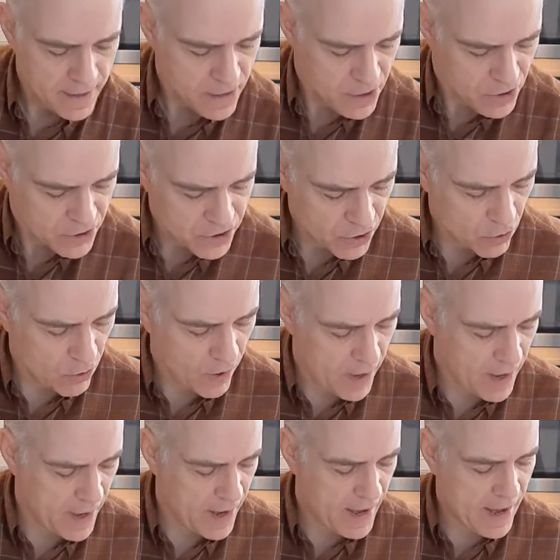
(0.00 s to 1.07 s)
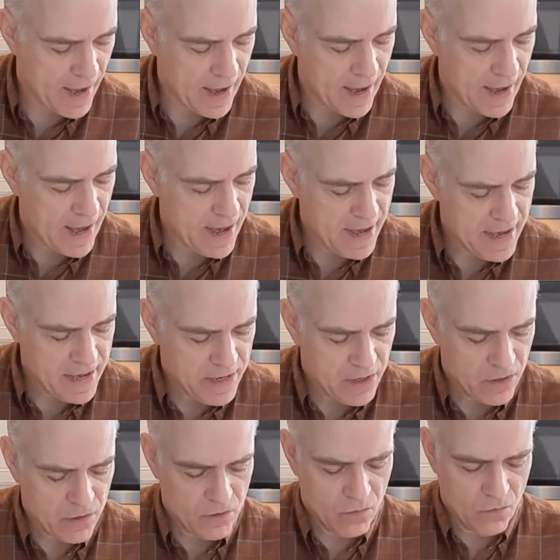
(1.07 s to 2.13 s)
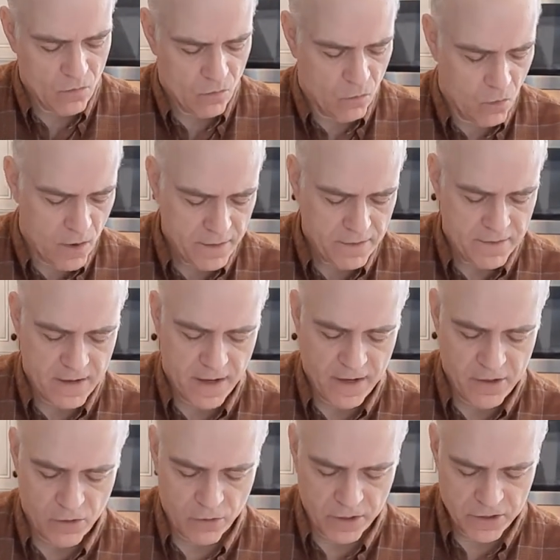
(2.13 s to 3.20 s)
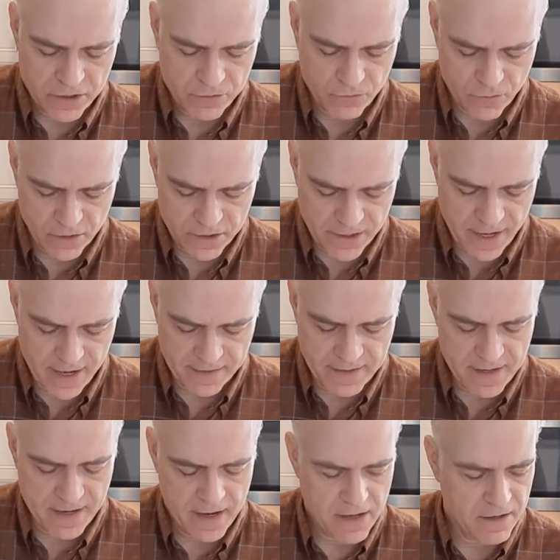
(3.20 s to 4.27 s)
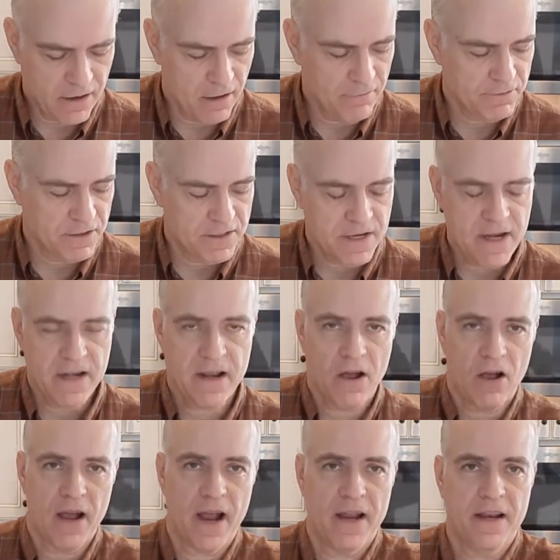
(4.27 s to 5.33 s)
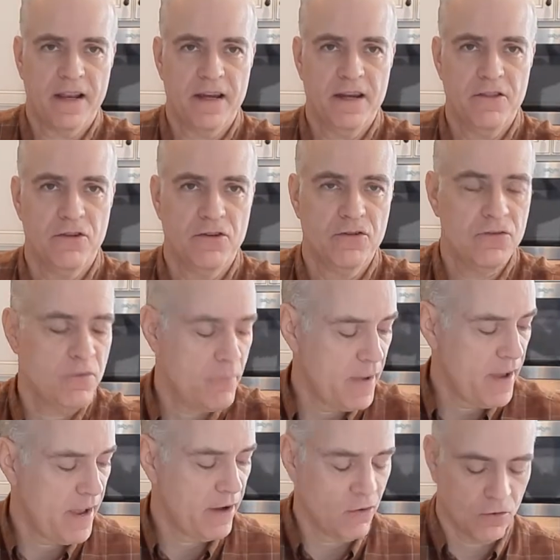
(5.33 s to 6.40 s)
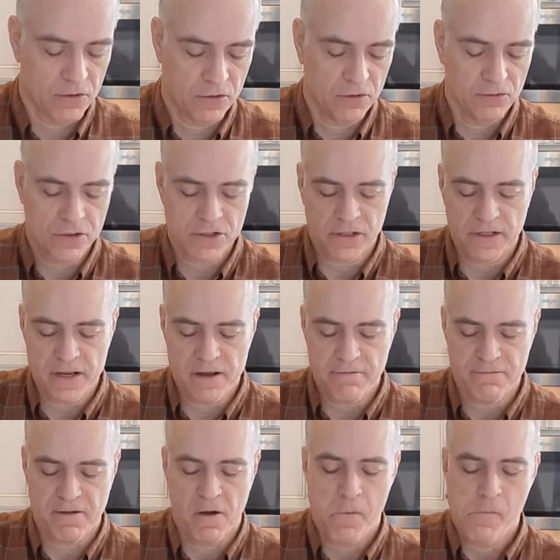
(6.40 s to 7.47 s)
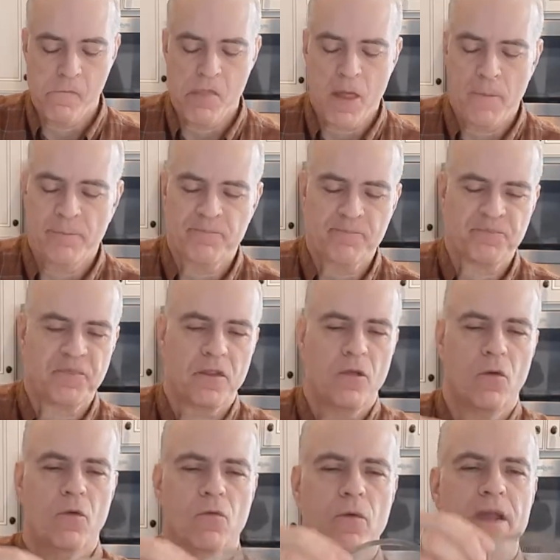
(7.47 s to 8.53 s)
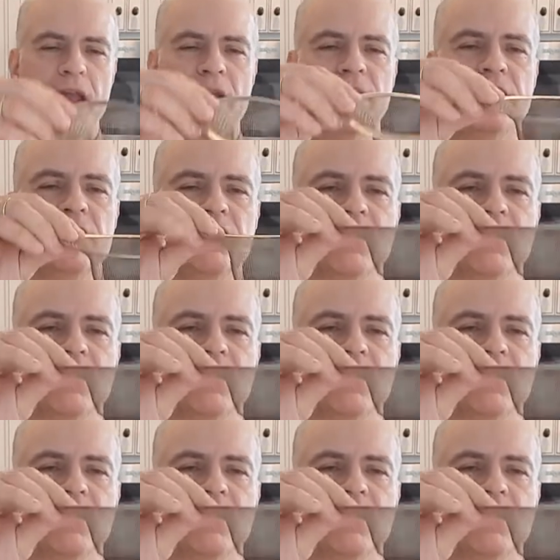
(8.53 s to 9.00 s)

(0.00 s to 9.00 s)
so one thing I noticed was at the end of the tea, now I can either do the bag or the loose leaf. We had this